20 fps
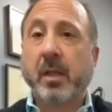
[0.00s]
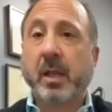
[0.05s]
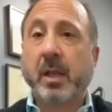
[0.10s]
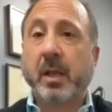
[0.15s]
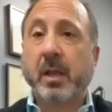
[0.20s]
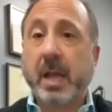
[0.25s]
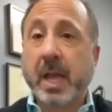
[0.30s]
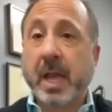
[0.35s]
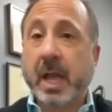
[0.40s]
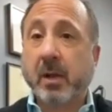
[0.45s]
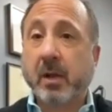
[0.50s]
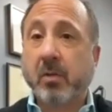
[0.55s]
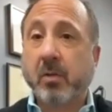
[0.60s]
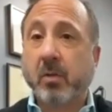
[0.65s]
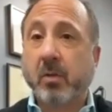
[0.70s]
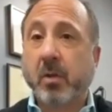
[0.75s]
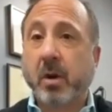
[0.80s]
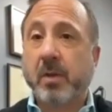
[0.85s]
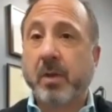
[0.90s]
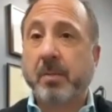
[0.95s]
the neck
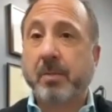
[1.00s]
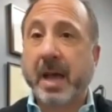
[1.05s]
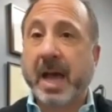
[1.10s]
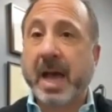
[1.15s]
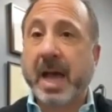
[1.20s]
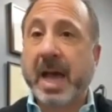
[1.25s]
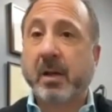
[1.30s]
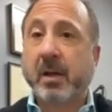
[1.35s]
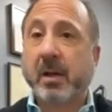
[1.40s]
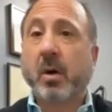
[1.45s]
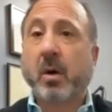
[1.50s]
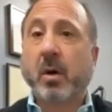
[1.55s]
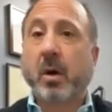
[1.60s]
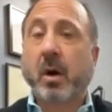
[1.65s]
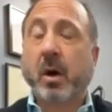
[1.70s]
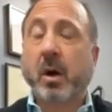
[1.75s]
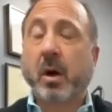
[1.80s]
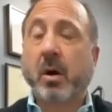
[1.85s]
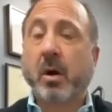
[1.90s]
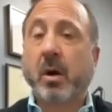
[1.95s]
or in the back
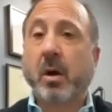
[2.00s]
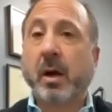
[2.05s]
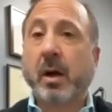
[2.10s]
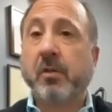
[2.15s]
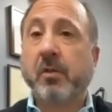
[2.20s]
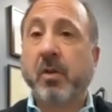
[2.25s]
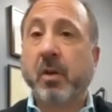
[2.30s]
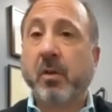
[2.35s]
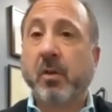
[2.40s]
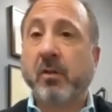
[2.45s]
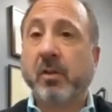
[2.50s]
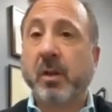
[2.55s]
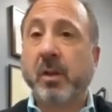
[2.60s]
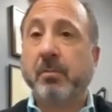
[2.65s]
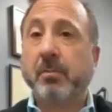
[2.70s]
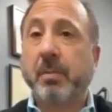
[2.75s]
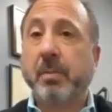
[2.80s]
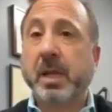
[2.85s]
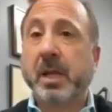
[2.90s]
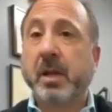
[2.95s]
are
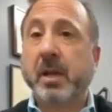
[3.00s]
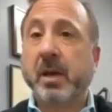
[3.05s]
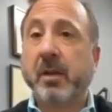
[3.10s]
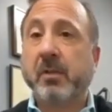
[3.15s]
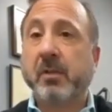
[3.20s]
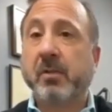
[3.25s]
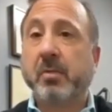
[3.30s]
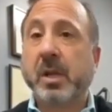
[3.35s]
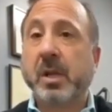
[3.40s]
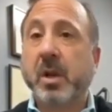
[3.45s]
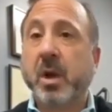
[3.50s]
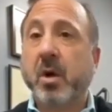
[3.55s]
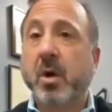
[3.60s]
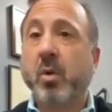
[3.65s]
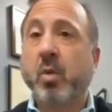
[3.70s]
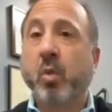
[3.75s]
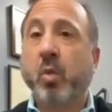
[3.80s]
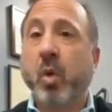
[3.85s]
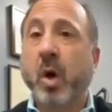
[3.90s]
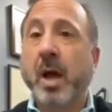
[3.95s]
chosen because we
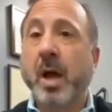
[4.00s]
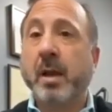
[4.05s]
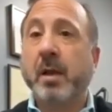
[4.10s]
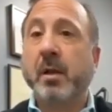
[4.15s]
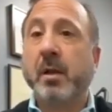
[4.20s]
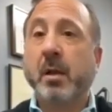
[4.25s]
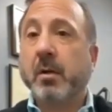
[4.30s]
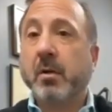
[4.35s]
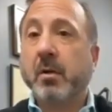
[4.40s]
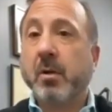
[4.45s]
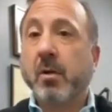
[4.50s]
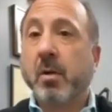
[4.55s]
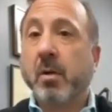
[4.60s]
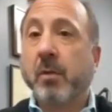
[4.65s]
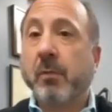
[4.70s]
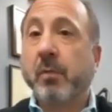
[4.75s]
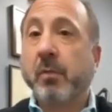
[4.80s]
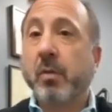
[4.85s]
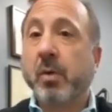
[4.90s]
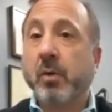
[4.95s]
know what
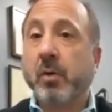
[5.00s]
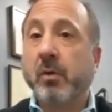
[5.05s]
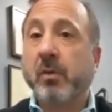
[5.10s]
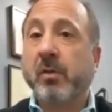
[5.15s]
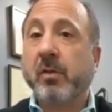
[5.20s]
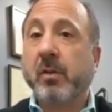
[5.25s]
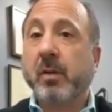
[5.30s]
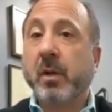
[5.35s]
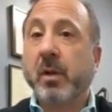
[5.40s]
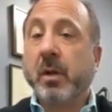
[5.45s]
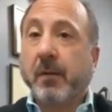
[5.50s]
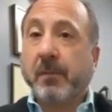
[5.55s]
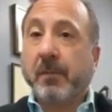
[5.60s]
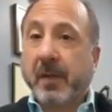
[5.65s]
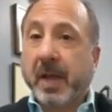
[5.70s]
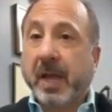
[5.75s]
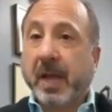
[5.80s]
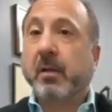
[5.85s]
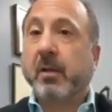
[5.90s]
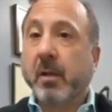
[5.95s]
nerve roots
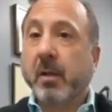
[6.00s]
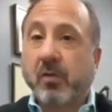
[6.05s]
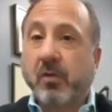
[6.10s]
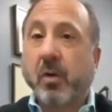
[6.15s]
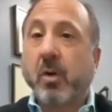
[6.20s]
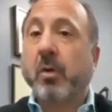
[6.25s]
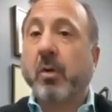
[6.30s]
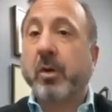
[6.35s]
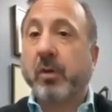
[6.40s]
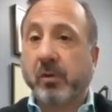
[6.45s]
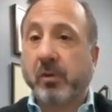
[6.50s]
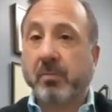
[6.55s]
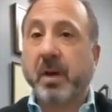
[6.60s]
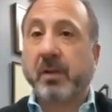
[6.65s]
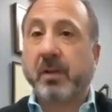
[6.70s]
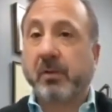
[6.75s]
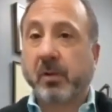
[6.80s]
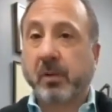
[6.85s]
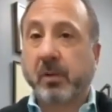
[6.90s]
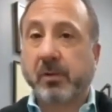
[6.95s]
control those
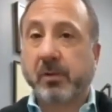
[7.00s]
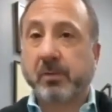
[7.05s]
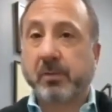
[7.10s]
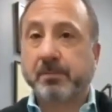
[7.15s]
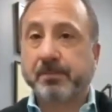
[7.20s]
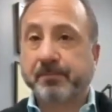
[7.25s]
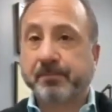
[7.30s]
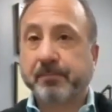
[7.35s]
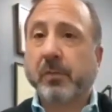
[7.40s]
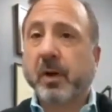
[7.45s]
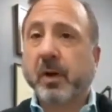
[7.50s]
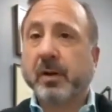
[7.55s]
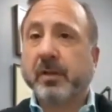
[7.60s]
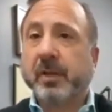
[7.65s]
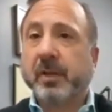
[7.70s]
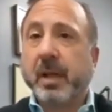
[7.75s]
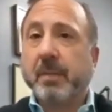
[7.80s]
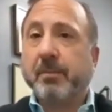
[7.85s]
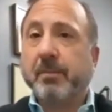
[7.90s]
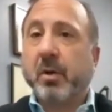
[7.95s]
muscles. For
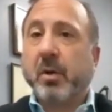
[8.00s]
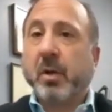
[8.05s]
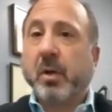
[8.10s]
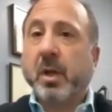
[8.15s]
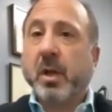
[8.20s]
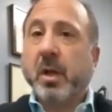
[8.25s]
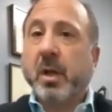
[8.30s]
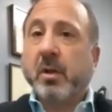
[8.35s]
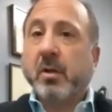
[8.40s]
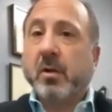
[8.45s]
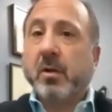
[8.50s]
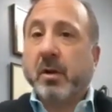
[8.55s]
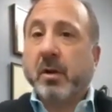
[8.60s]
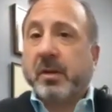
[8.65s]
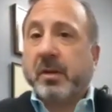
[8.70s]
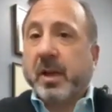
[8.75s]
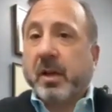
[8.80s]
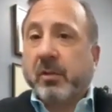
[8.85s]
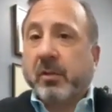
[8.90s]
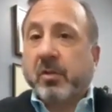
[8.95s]
example, your
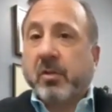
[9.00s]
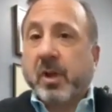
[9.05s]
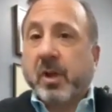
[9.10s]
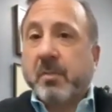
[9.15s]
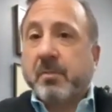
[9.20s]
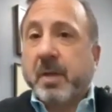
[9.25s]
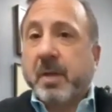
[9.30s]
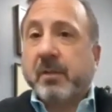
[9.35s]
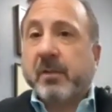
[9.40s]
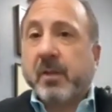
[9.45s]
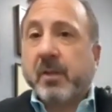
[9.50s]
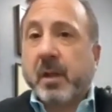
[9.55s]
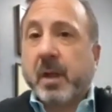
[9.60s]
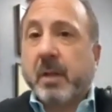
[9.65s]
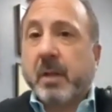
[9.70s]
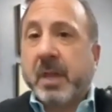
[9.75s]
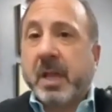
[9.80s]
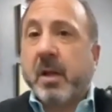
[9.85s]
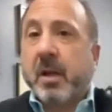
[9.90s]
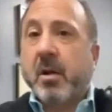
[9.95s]
deltoid muscle
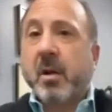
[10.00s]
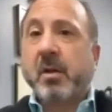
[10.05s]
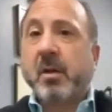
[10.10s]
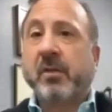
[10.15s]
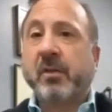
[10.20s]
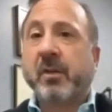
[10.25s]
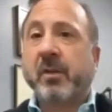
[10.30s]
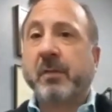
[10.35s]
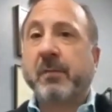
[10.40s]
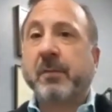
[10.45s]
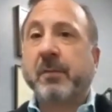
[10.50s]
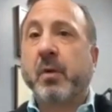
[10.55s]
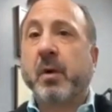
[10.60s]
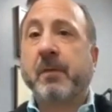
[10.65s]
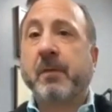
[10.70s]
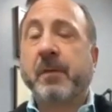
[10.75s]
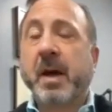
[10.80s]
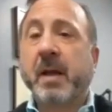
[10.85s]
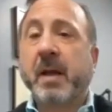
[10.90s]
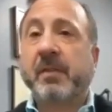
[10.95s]
up here is
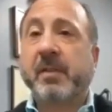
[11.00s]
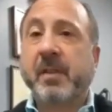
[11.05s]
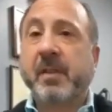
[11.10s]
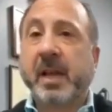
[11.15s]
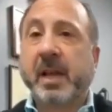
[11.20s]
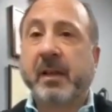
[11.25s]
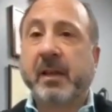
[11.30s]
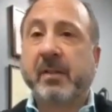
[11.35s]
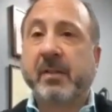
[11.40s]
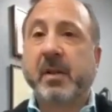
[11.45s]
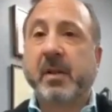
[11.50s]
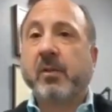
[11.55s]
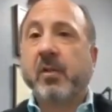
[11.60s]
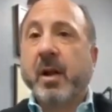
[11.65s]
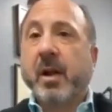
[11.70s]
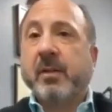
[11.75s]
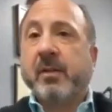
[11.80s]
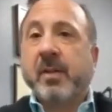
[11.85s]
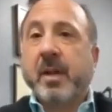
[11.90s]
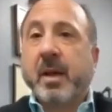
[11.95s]
C4, 5, 6,
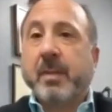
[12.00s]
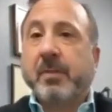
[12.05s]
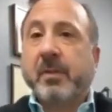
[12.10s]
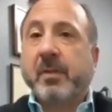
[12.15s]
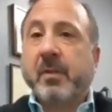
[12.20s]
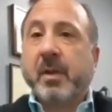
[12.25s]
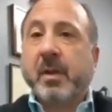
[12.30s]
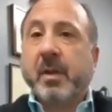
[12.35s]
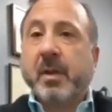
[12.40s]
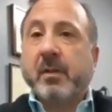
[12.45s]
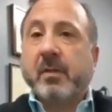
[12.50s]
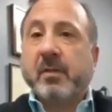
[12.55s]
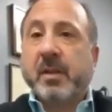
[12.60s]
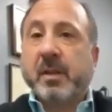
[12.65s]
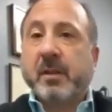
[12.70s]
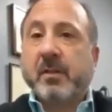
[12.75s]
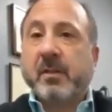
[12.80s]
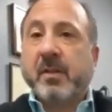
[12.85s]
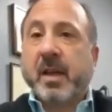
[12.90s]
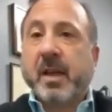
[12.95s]
triceps
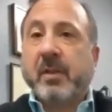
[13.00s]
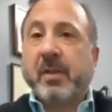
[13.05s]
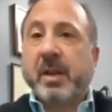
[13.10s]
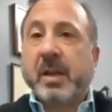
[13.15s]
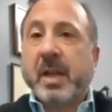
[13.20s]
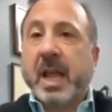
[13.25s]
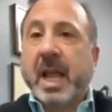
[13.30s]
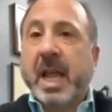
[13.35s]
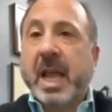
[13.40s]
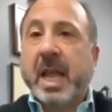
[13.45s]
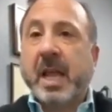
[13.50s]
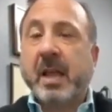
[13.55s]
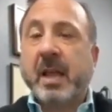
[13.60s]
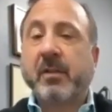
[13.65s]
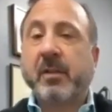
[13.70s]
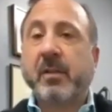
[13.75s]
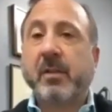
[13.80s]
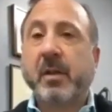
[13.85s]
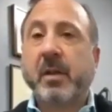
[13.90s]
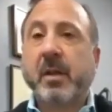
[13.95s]
C7,
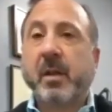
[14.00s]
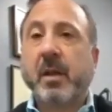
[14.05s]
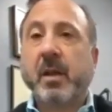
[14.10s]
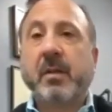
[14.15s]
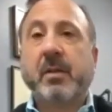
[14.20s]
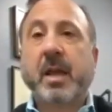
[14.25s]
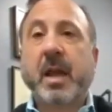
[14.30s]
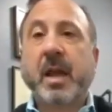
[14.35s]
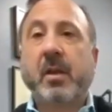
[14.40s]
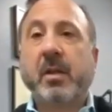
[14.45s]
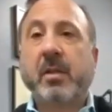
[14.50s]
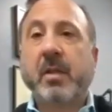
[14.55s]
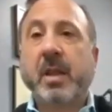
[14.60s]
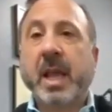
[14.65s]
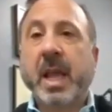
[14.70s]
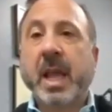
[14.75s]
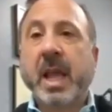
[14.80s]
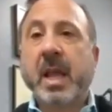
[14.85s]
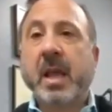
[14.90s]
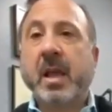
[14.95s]
8. Down in the
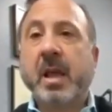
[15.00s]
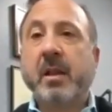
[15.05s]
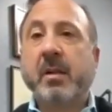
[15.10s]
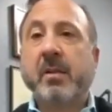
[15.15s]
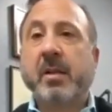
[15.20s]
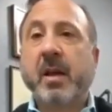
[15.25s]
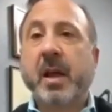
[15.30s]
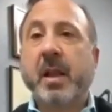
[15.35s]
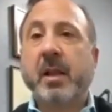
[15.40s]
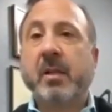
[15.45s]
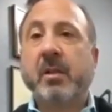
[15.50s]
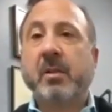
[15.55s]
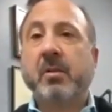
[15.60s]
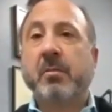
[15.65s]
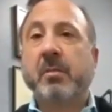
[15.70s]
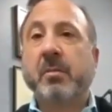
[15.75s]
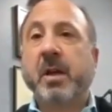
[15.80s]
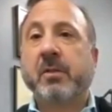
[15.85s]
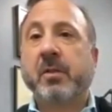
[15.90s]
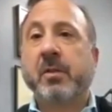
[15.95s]
hand, a tiny little
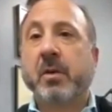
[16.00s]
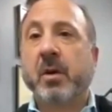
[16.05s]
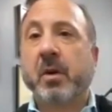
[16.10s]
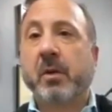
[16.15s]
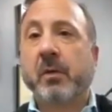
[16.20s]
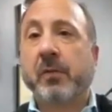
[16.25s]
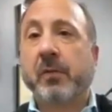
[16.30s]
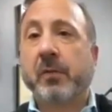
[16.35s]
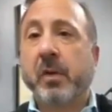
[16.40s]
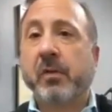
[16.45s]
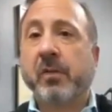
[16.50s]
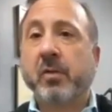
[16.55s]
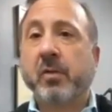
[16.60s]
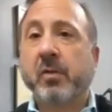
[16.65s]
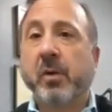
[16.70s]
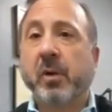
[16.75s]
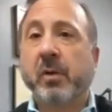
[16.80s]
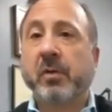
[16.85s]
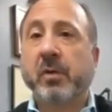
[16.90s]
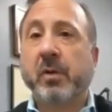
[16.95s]
muscle called first
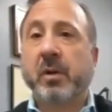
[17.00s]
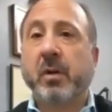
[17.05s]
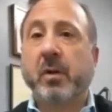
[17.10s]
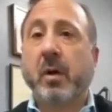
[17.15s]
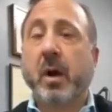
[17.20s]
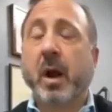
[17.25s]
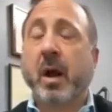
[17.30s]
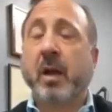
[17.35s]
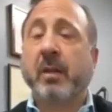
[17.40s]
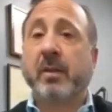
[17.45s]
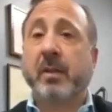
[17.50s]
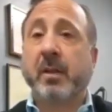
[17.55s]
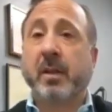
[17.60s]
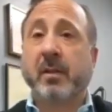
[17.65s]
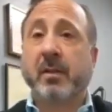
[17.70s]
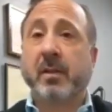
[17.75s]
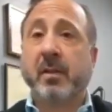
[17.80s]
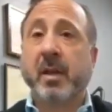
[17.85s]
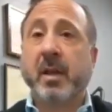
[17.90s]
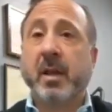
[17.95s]
dorsal
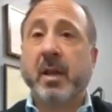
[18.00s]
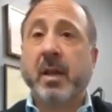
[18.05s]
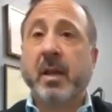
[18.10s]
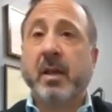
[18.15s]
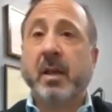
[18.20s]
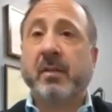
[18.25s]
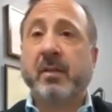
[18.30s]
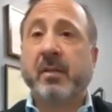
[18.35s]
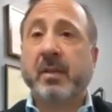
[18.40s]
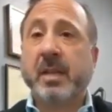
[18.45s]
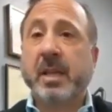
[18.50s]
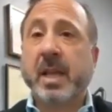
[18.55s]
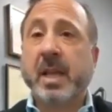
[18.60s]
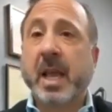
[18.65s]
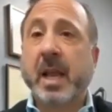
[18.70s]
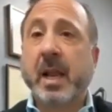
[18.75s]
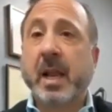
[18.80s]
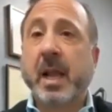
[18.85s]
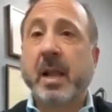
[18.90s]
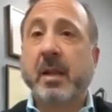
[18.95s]
interosseous is
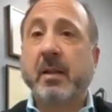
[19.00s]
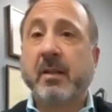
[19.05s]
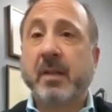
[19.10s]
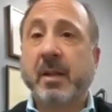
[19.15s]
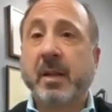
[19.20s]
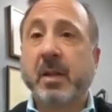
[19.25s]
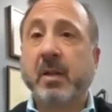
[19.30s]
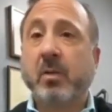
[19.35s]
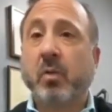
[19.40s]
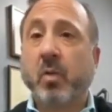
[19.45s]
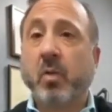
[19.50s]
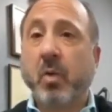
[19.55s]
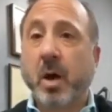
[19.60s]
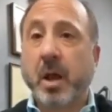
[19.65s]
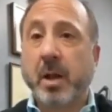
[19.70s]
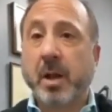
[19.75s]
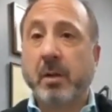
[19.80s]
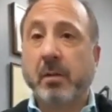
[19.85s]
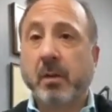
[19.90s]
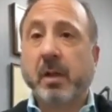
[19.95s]
C8 and
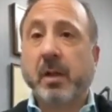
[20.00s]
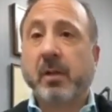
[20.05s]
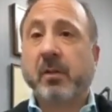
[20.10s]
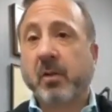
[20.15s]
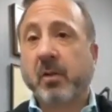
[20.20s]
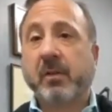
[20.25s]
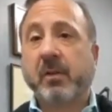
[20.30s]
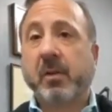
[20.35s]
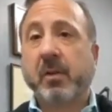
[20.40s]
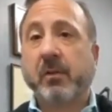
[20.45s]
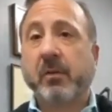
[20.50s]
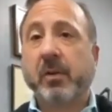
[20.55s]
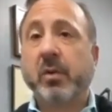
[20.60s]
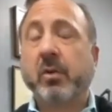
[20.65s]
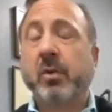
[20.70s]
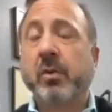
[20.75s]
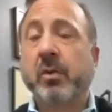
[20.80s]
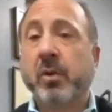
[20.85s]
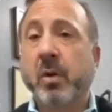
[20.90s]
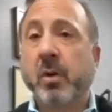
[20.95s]
T1. That's the
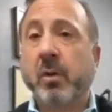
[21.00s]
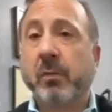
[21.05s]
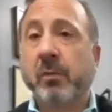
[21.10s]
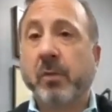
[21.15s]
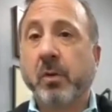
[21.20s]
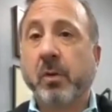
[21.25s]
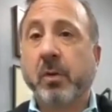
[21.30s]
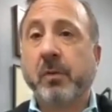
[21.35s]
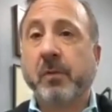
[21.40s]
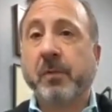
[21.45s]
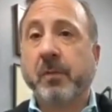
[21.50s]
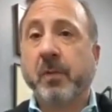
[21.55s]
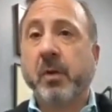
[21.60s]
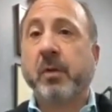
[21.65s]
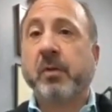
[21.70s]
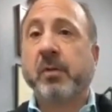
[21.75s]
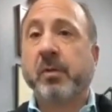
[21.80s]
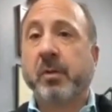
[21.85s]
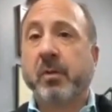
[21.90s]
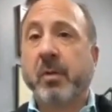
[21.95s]
cervical nerve root,
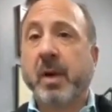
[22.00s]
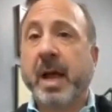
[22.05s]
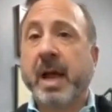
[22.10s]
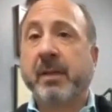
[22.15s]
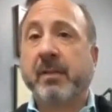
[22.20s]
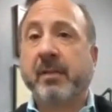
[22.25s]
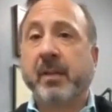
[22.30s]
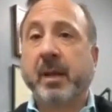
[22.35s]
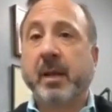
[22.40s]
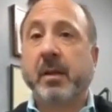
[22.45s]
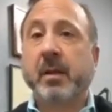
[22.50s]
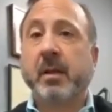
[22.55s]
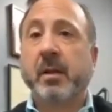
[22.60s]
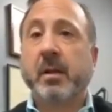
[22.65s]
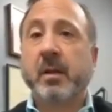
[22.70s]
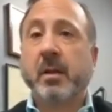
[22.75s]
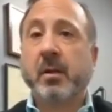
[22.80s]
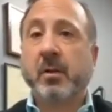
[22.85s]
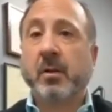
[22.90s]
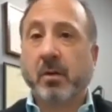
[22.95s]
first thoracic
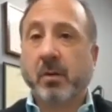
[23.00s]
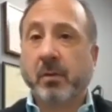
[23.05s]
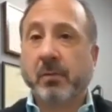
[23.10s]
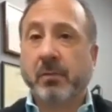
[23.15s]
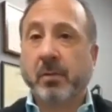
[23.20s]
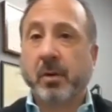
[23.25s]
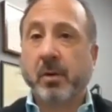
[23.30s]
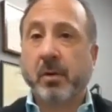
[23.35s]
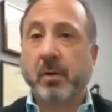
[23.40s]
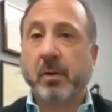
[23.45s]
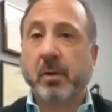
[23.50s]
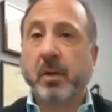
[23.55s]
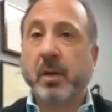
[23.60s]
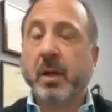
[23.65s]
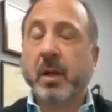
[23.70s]
nerve root.